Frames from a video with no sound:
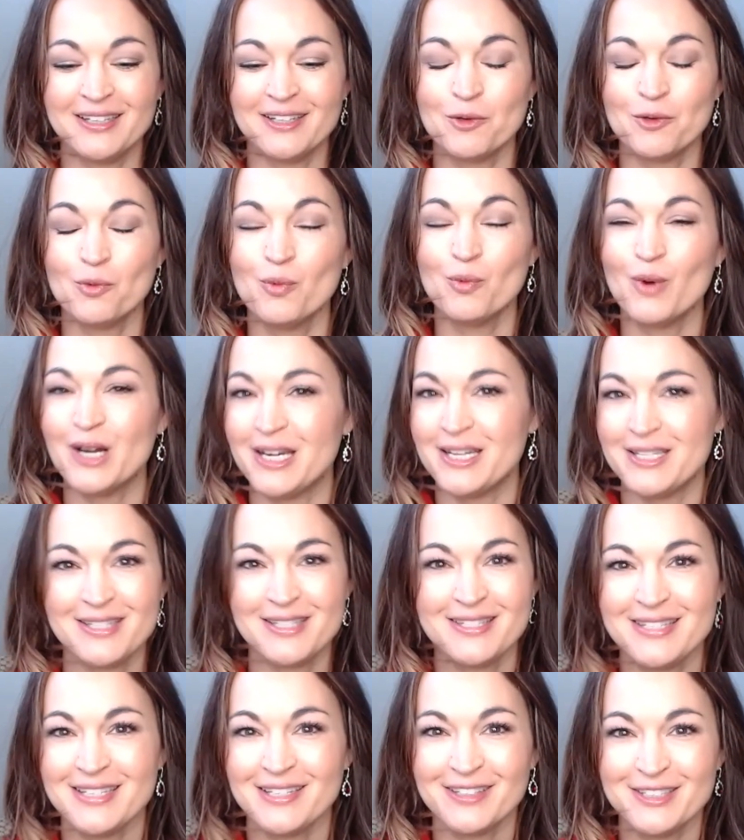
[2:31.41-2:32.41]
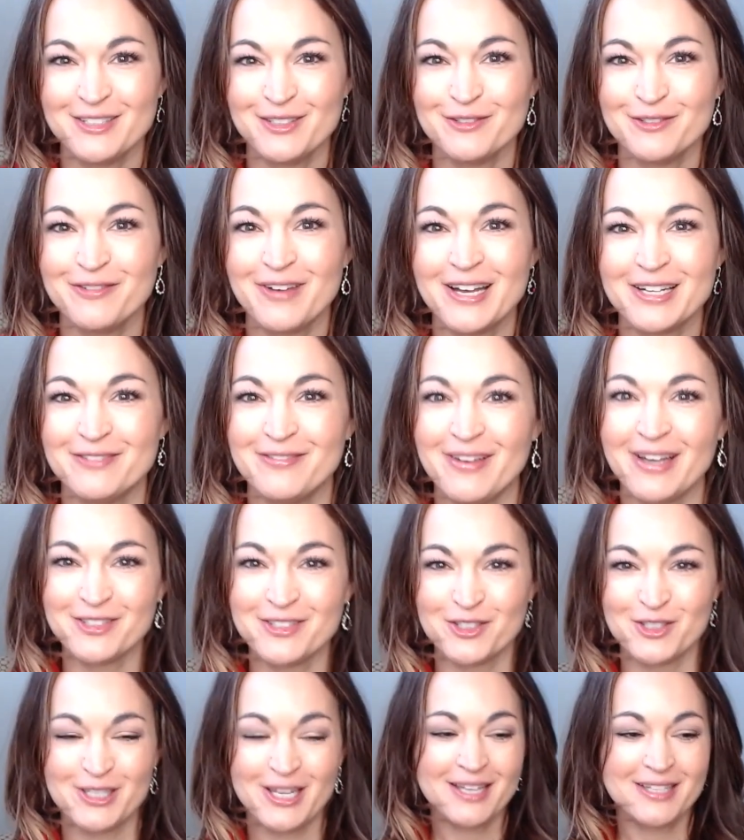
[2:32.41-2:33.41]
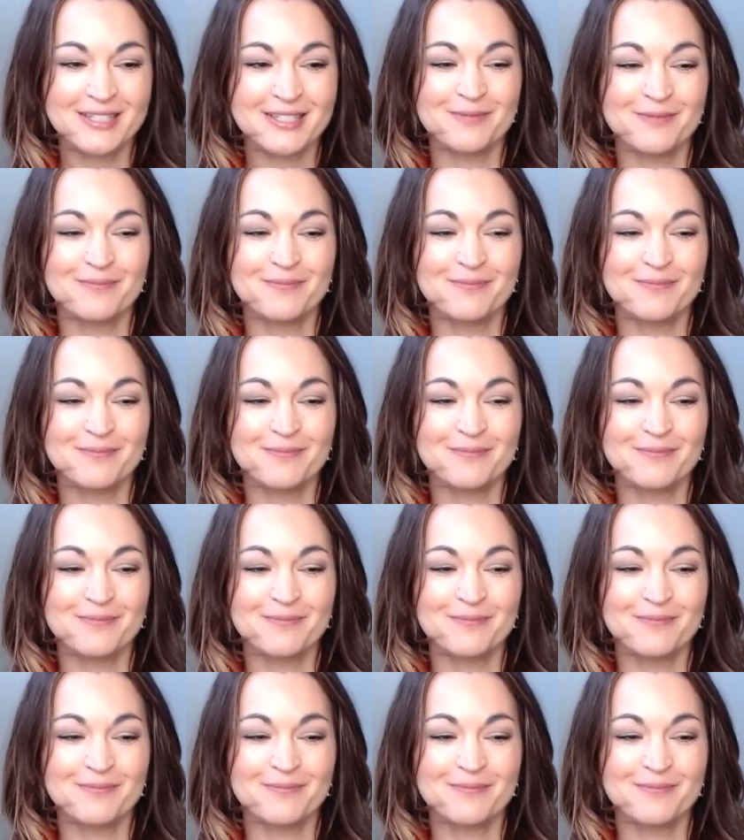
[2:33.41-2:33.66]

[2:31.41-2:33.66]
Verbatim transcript: what is the secret to effective exercise?